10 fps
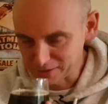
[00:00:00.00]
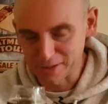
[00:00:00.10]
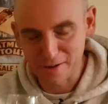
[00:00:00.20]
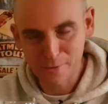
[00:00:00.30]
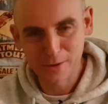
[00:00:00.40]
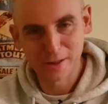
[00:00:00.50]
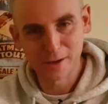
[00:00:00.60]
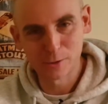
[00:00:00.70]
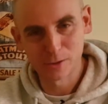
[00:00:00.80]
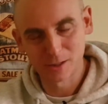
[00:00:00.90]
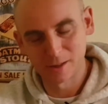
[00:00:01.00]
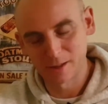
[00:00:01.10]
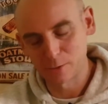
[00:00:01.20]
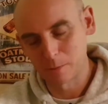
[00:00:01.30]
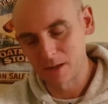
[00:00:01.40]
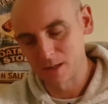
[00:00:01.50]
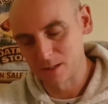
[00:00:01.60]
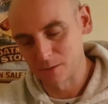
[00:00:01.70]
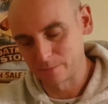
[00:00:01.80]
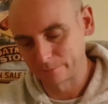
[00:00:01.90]
another one of those
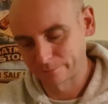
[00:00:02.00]
beers